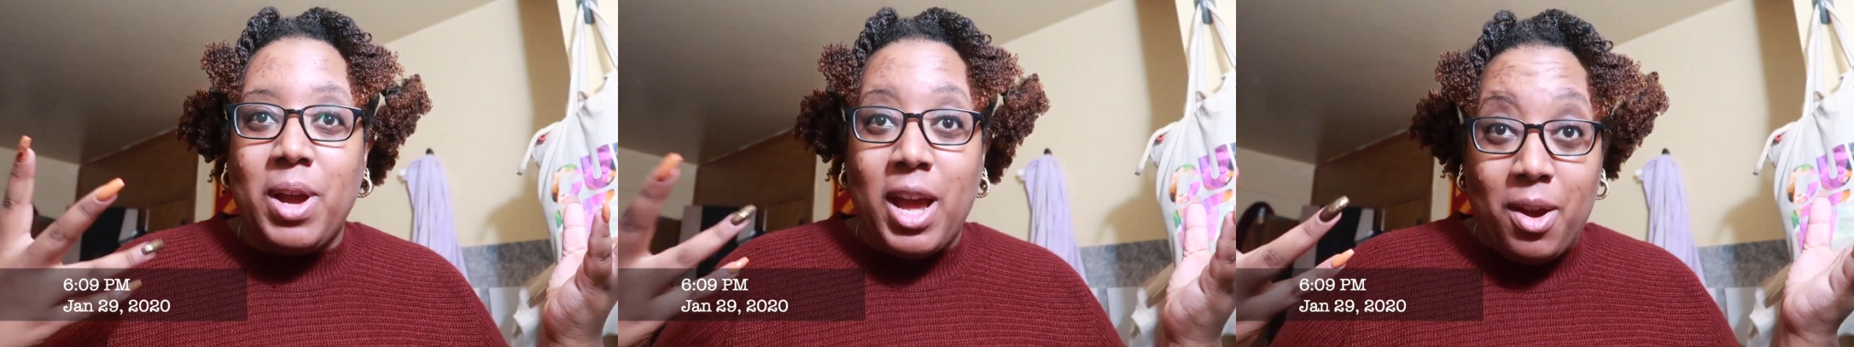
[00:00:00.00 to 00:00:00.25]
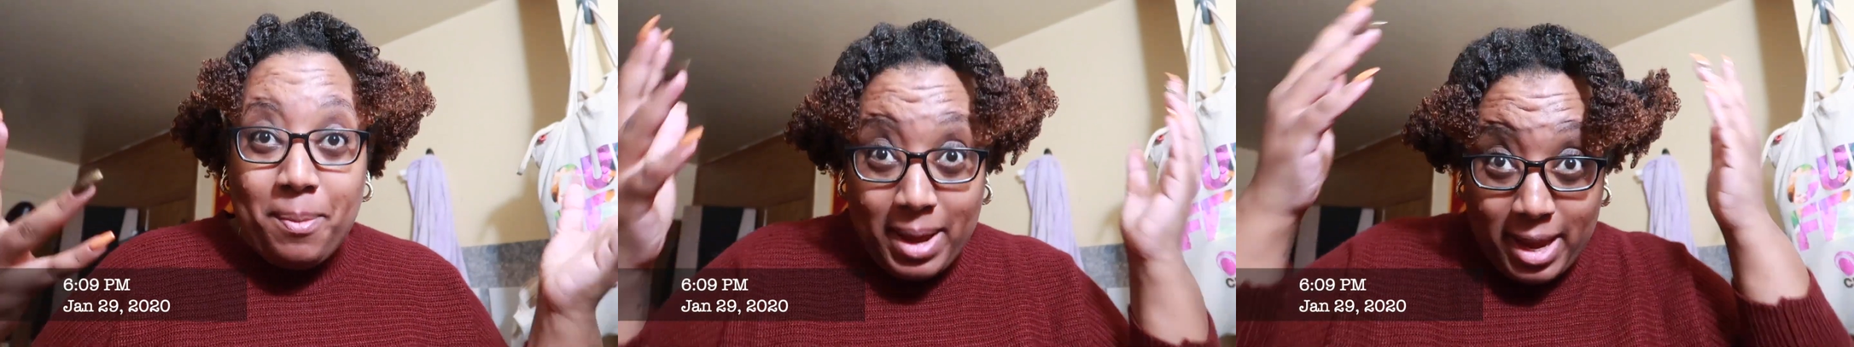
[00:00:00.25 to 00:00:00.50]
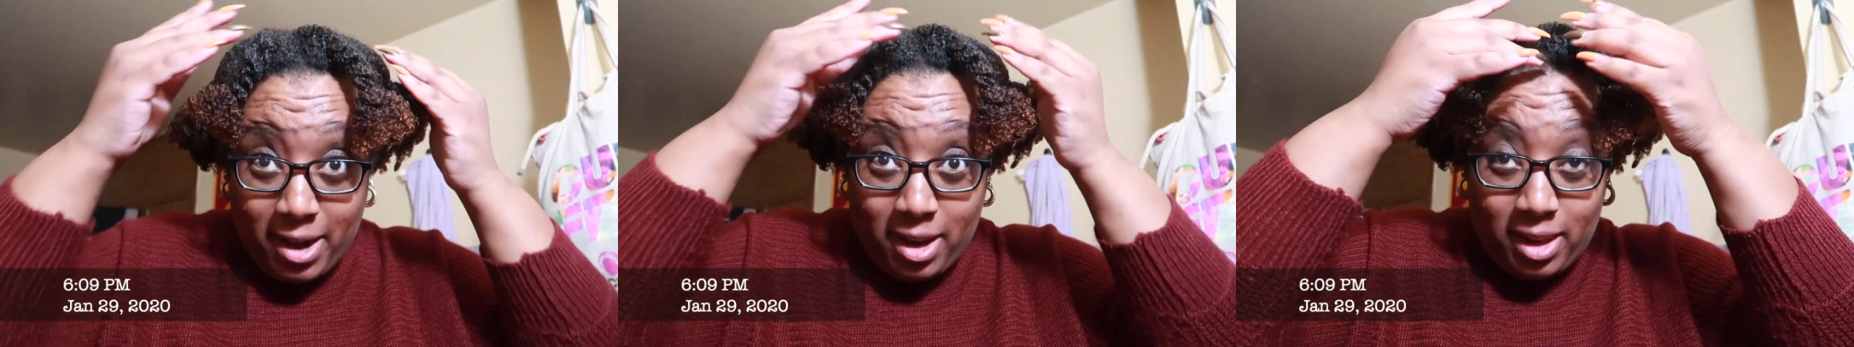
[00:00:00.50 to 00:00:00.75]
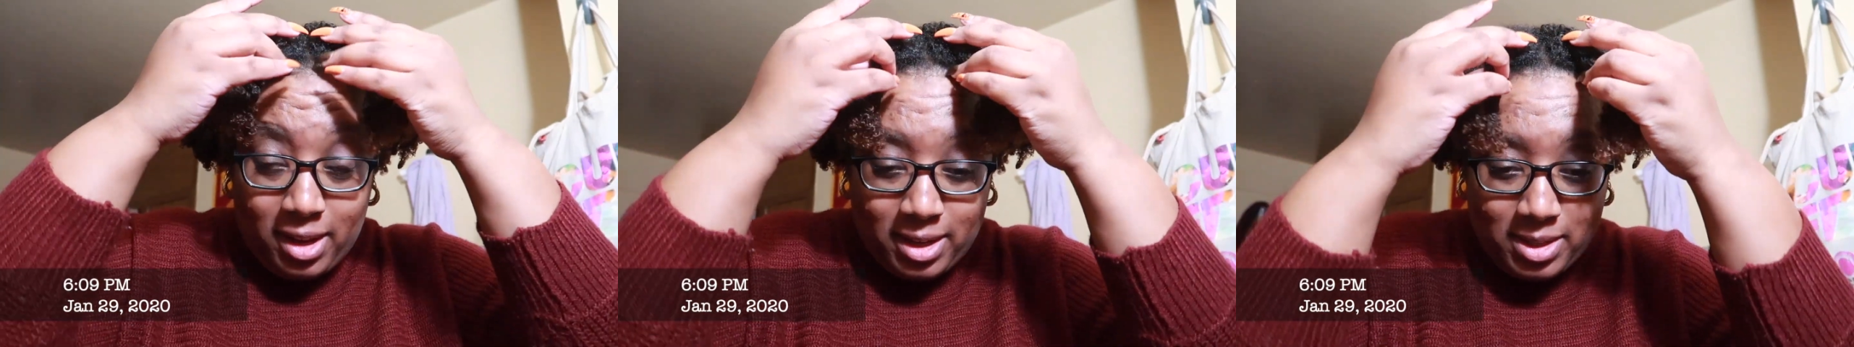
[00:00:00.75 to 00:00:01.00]
how my hair
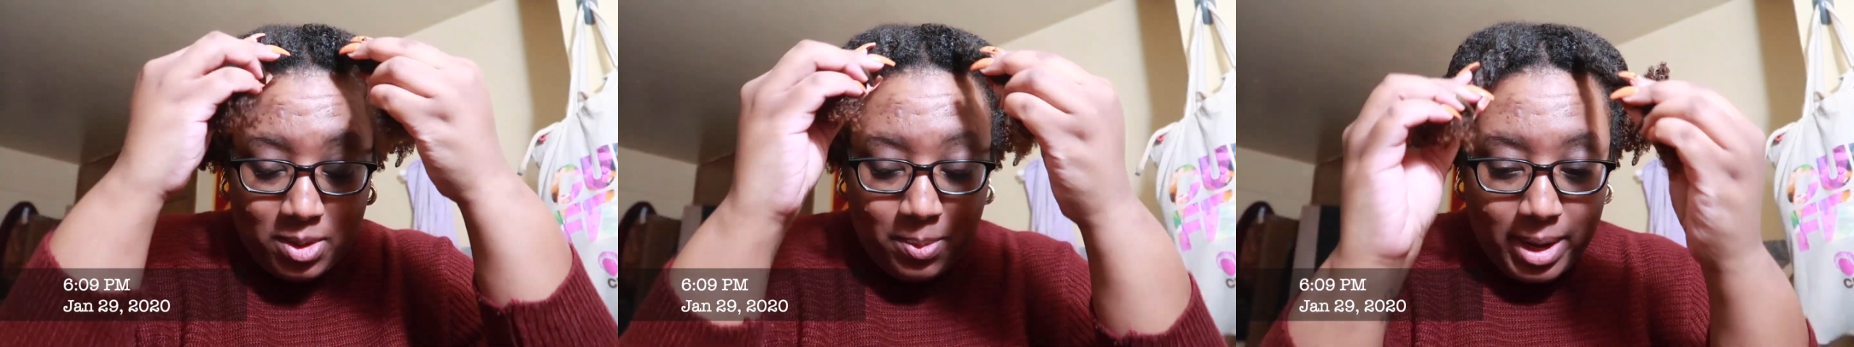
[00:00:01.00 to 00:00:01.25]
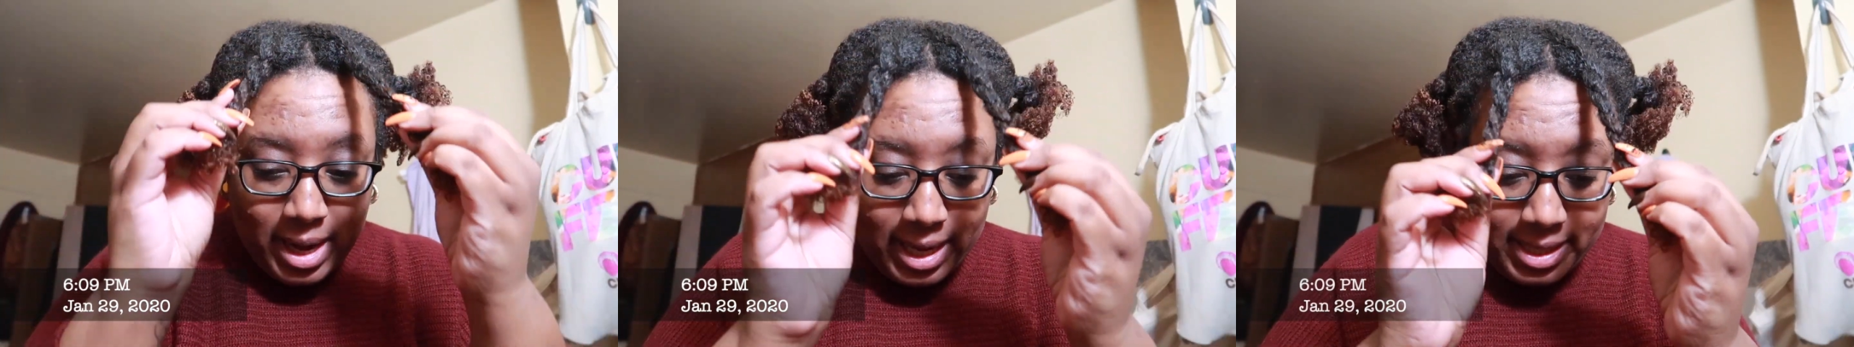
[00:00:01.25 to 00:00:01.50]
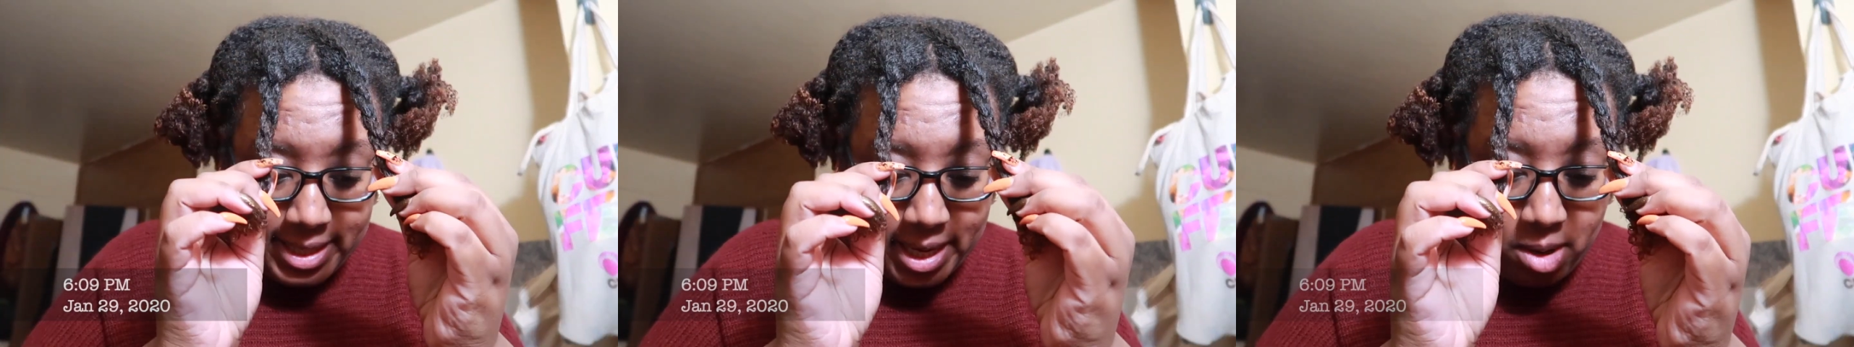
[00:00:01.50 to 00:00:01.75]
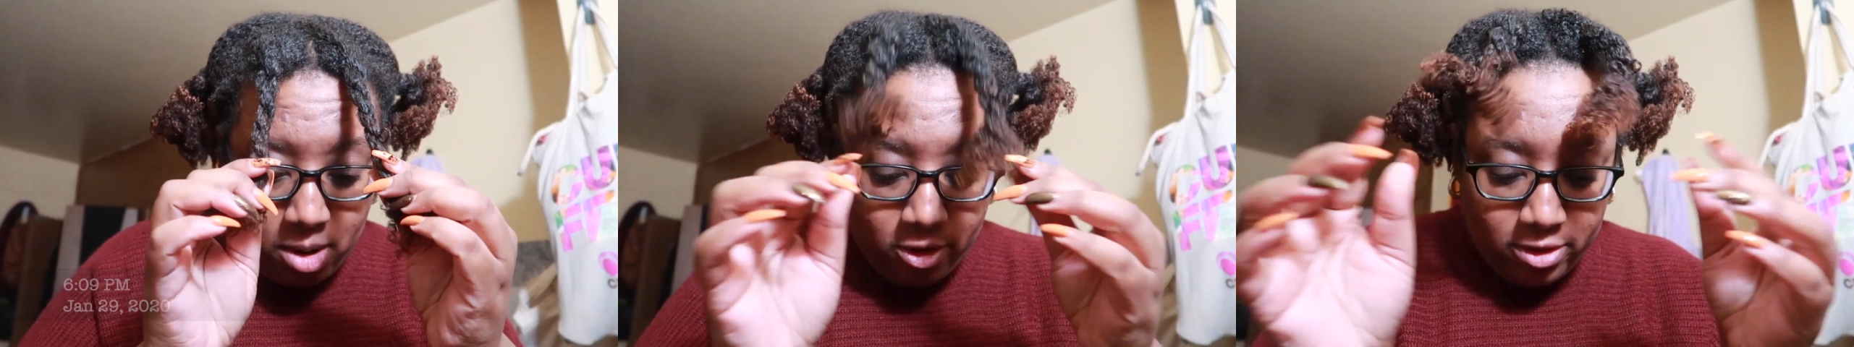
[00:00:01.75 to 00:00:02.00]
looks when I
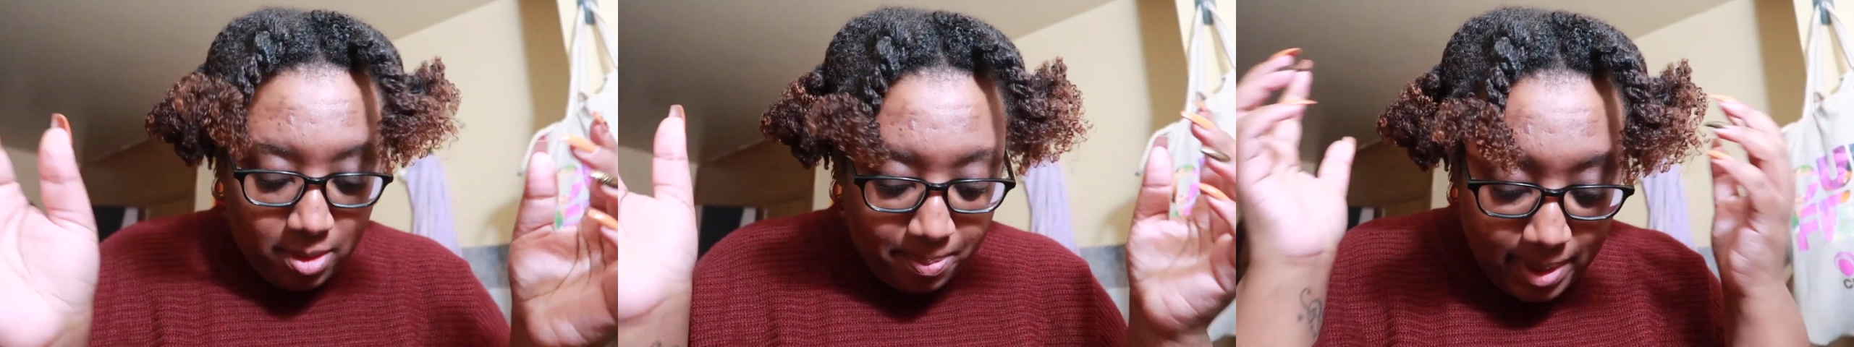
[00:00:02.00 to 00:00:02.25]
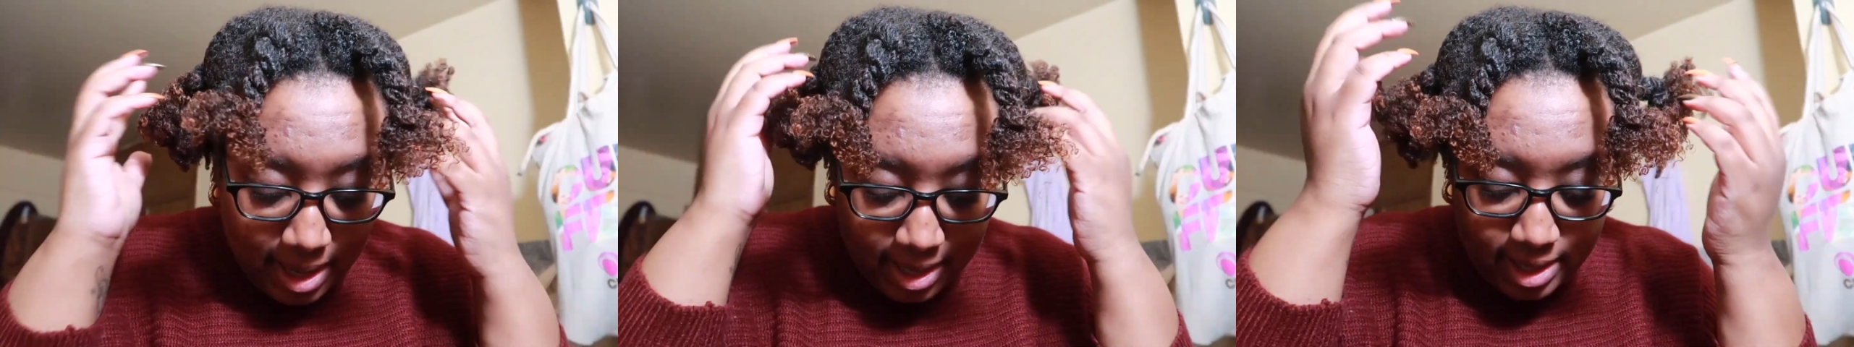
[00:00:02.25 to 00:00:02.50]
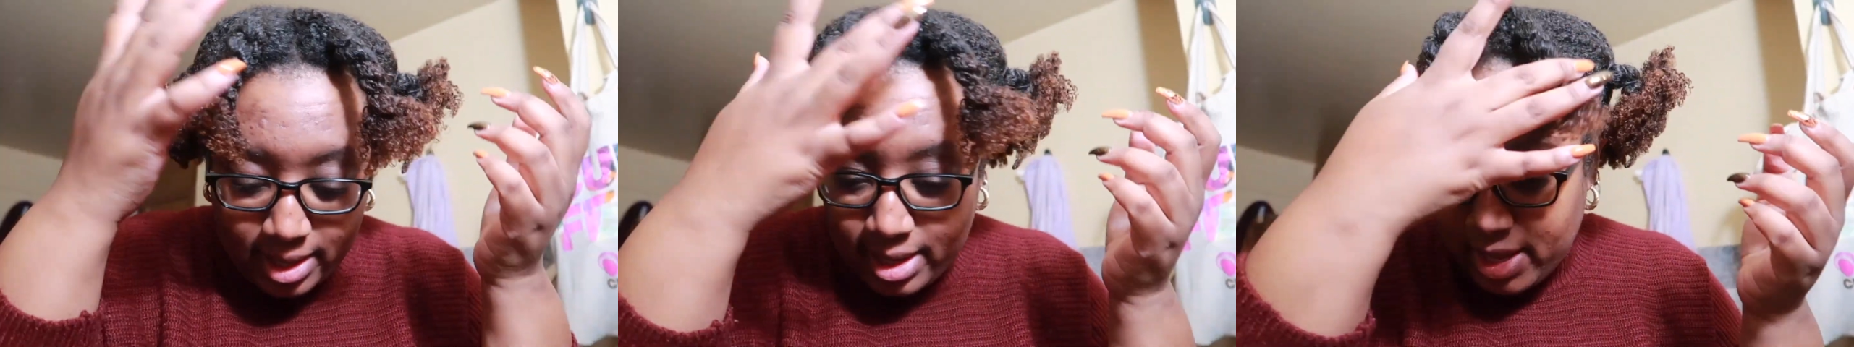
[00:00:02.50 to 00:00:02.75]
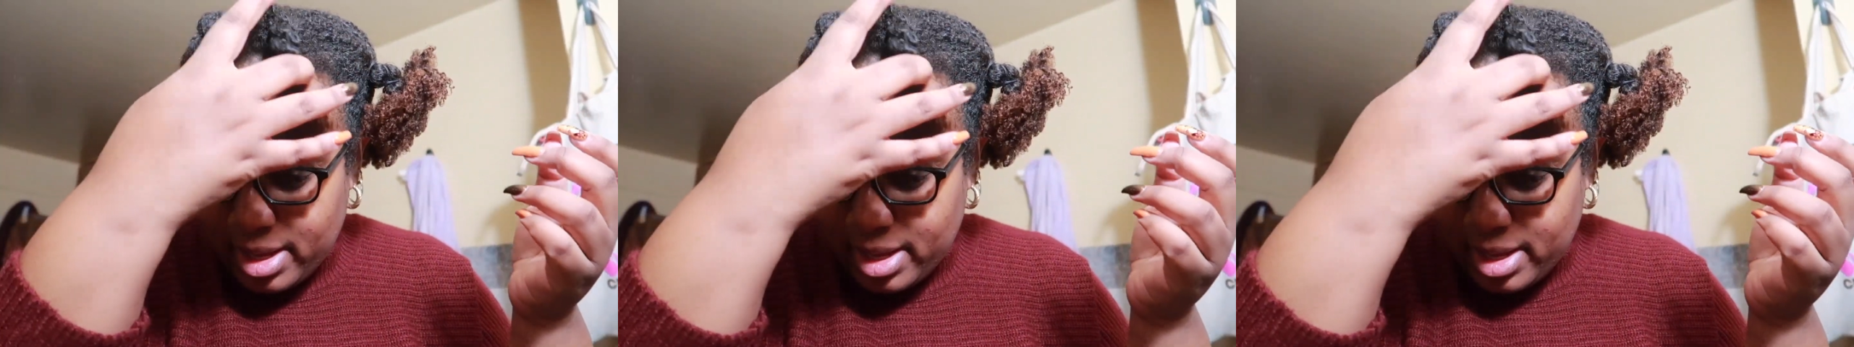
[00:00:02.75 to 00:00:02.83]
take off the bonnet.